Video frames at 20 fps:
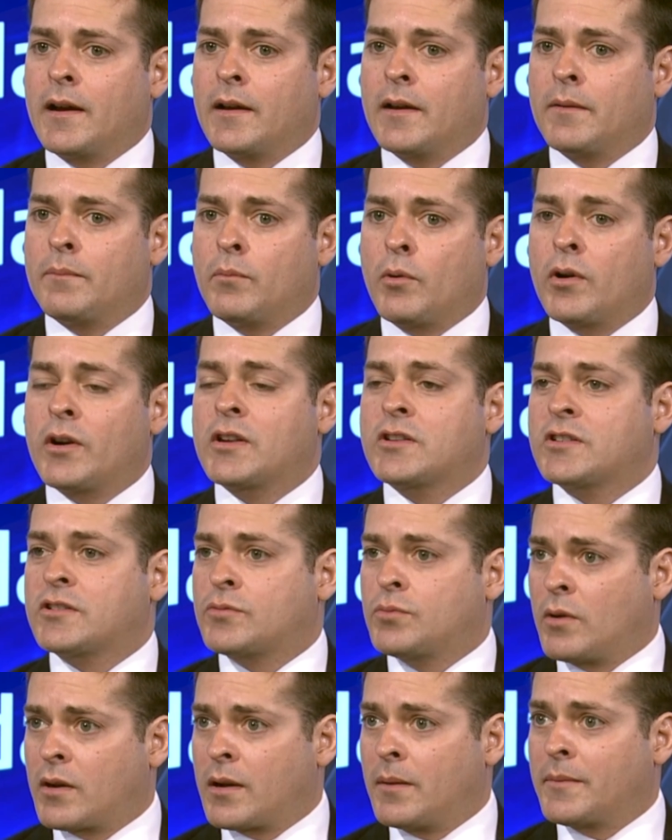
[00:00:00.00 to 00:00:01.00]
Mortgages
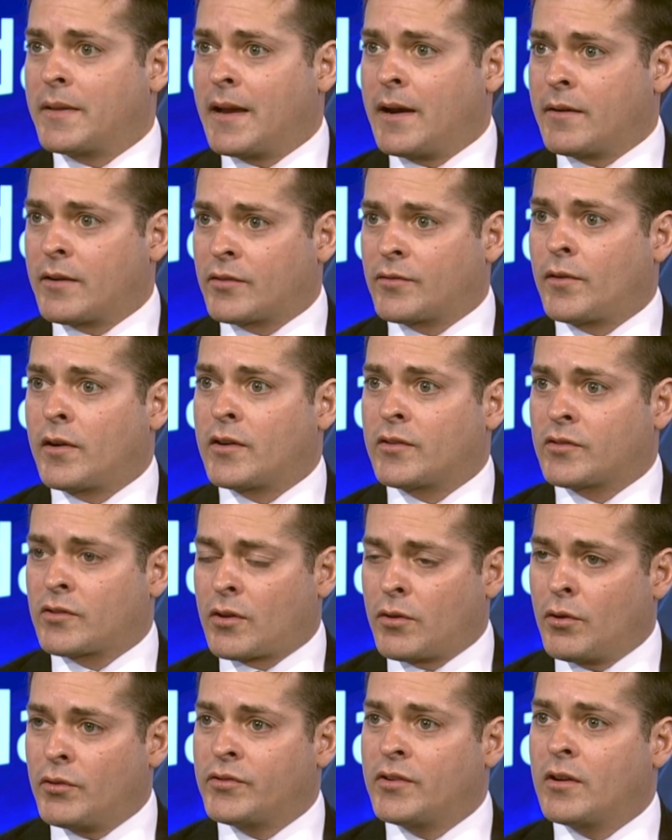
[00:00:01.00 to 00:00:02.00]
will come down as far as
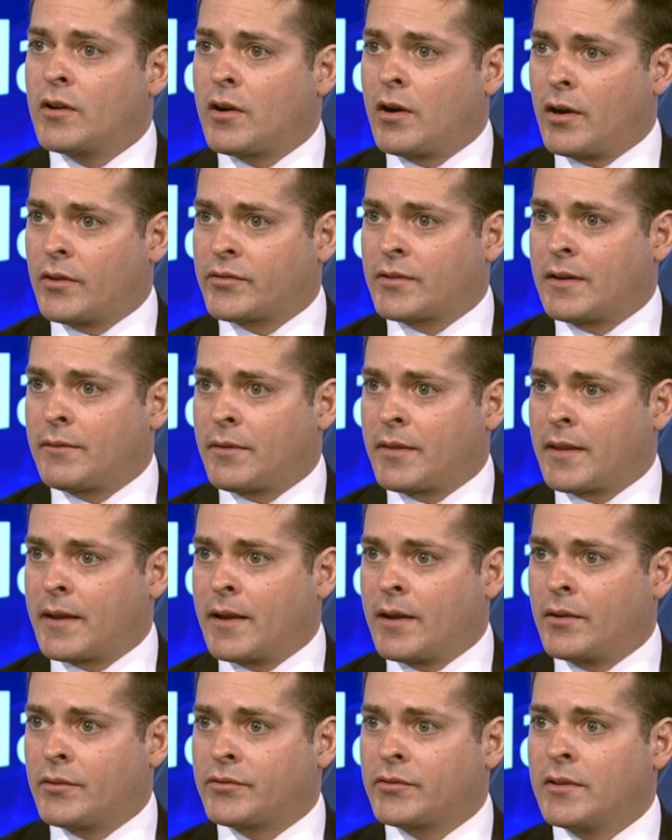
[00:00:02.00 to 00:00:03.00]
closing costs and everything
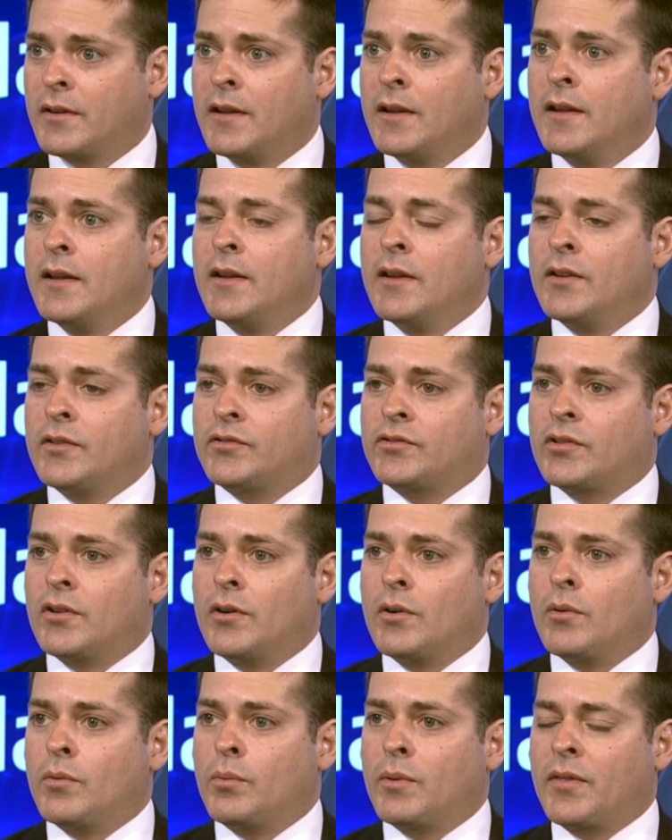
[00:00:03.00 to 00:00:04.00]
else.
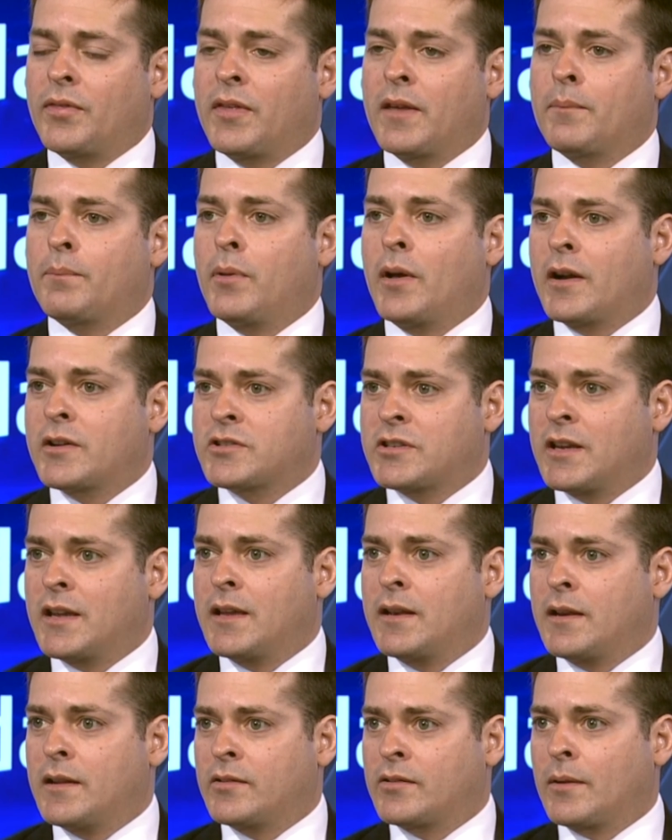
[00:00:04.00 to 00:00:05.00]
So we think
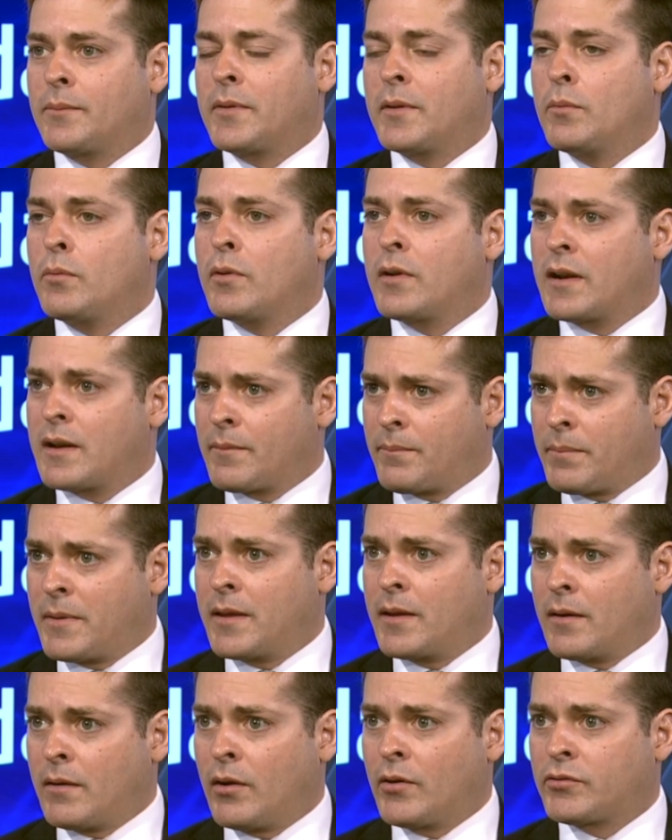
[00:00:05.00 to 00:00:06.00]
blockchain is something we're going to
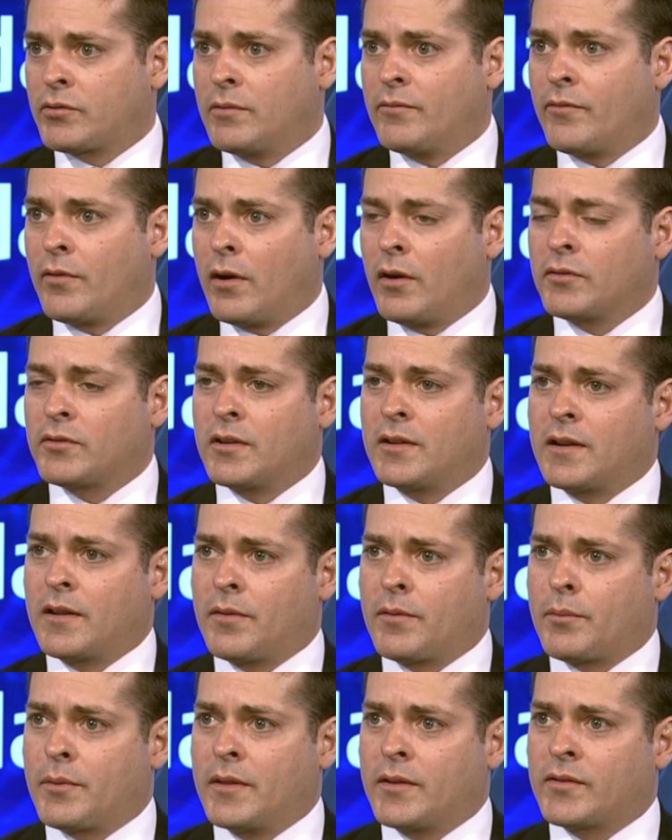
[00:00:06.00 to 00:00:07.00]
be also involved in
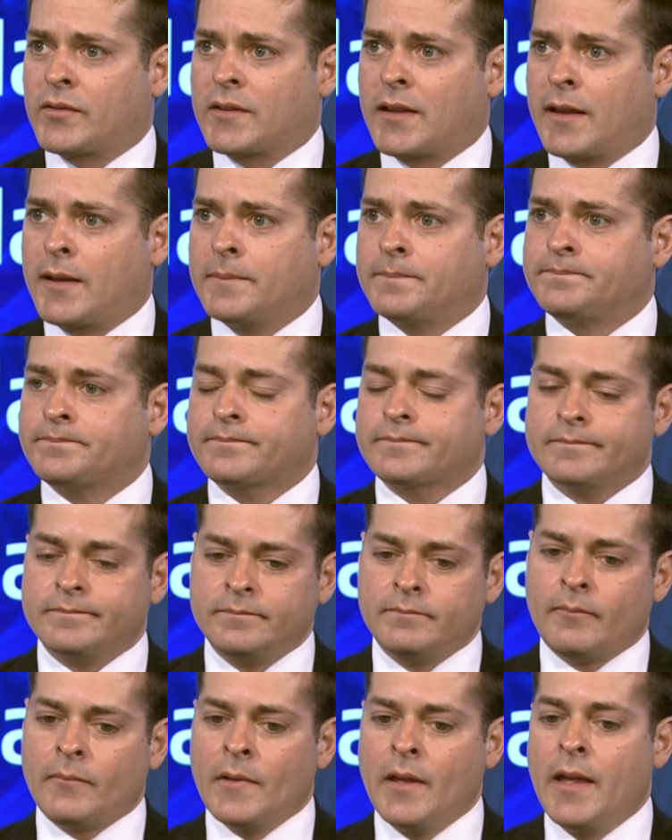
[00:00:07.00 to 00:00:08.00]
the real estate
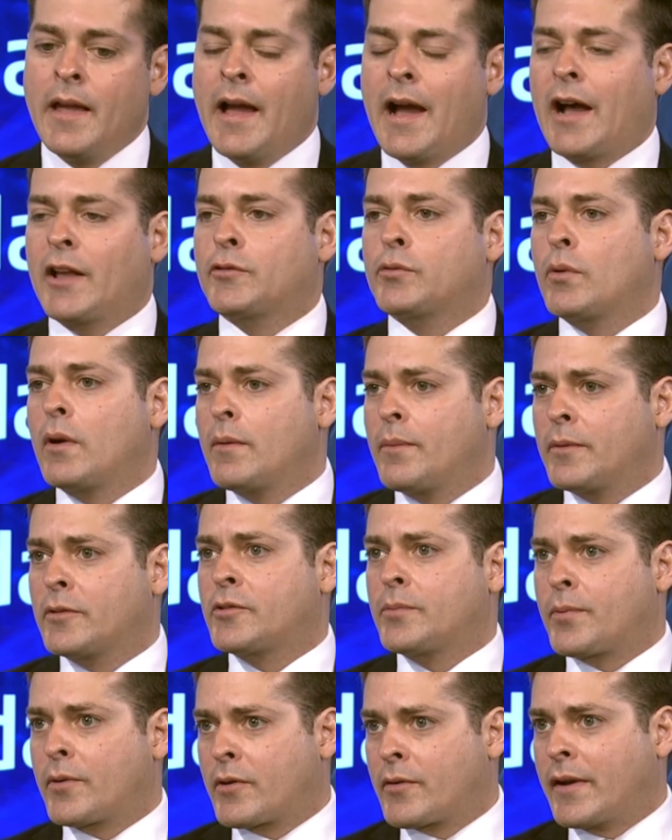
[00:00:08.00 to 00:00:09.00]
as we're able
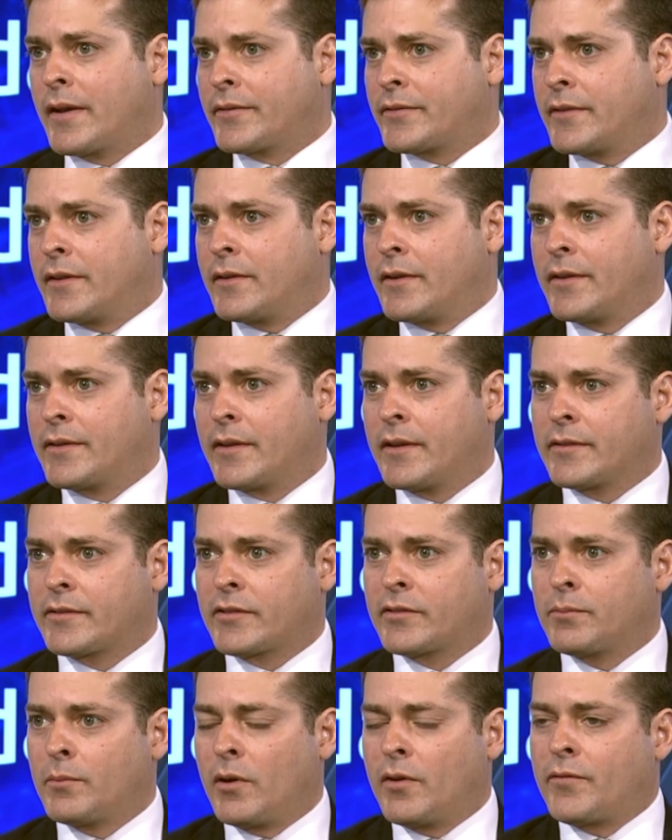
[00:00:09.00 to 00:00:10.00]
to progress. You know, as
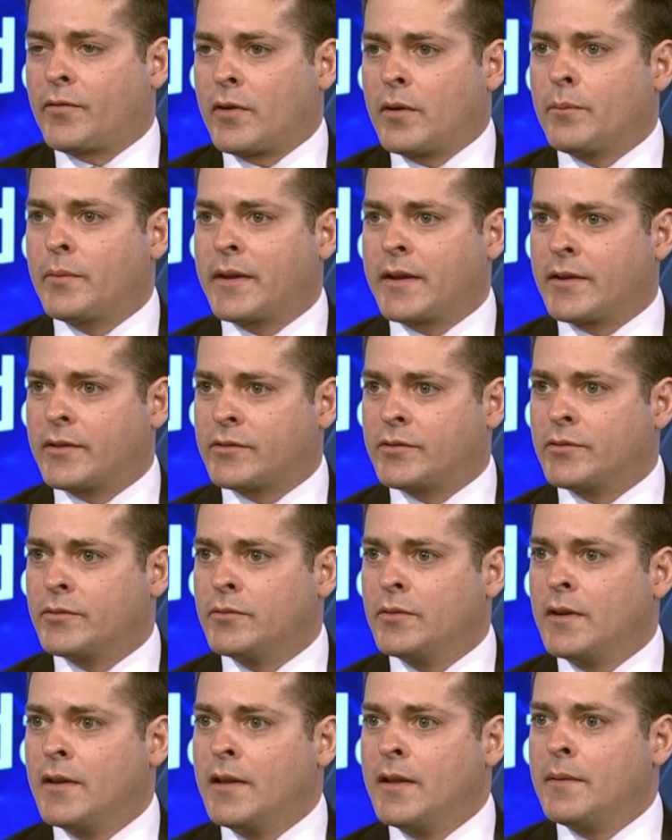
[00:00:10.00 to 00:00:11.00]
a small firm, we got
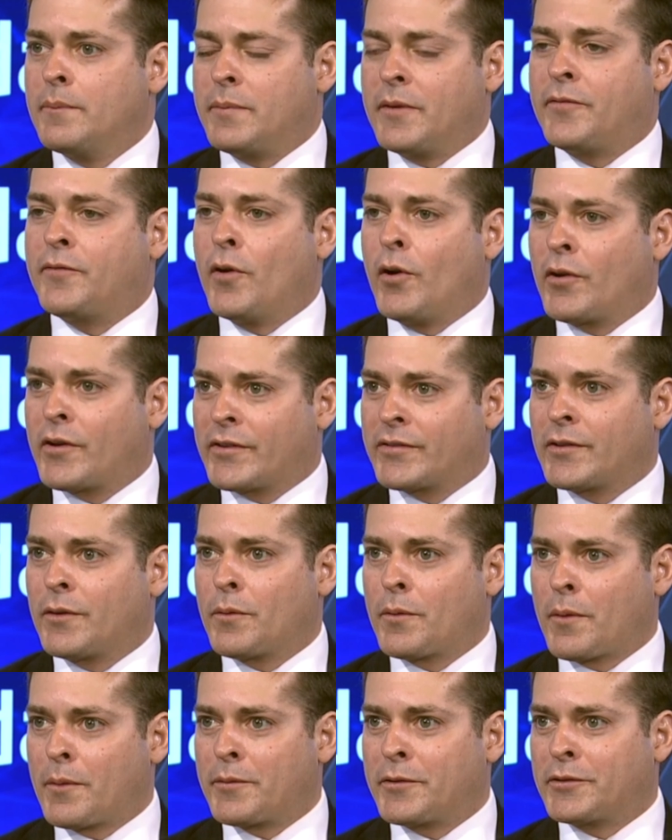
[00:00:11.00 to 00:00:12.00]
to be focused
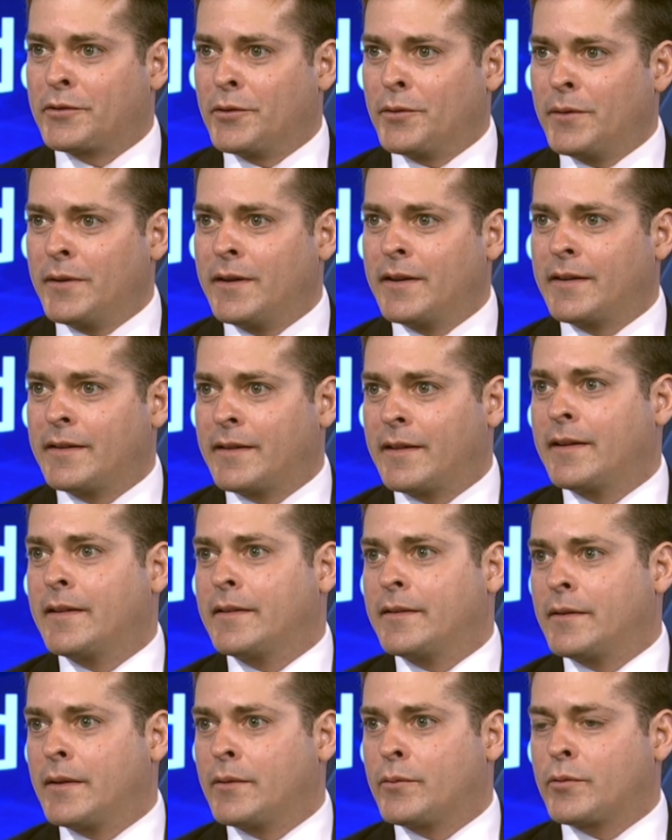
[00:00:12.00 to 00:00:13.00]
on what we're doing,
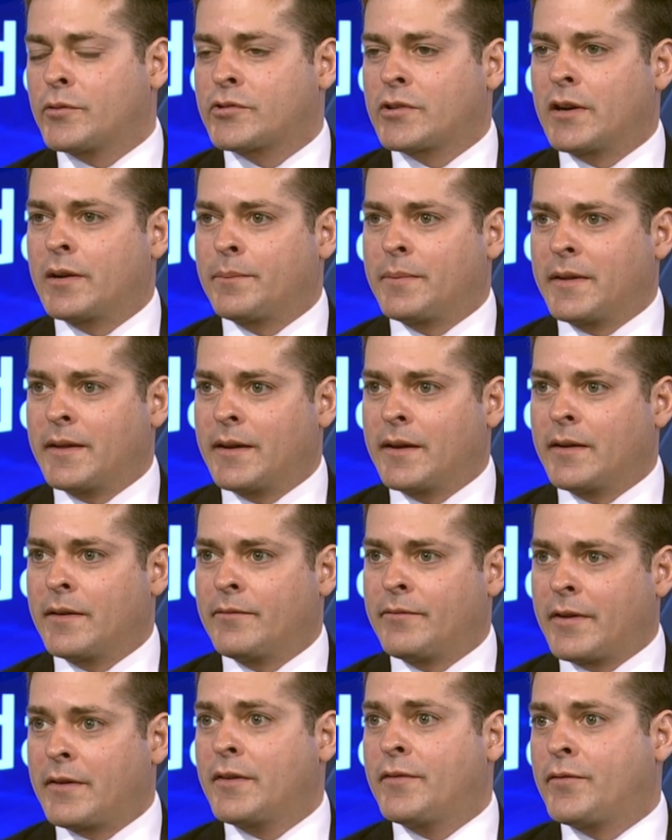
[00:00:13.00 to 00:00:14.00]
and we're trying to be
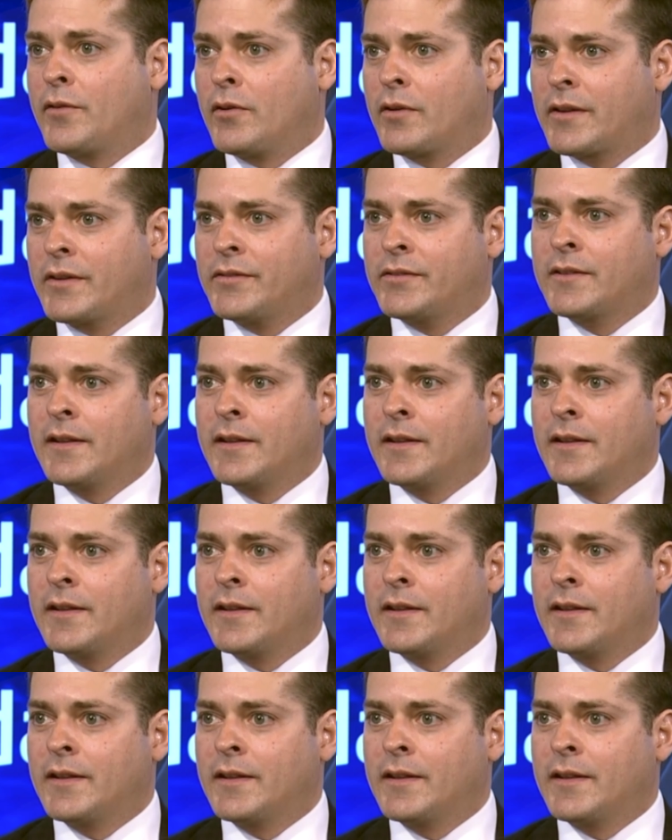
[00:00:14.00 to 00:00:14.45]
very focused.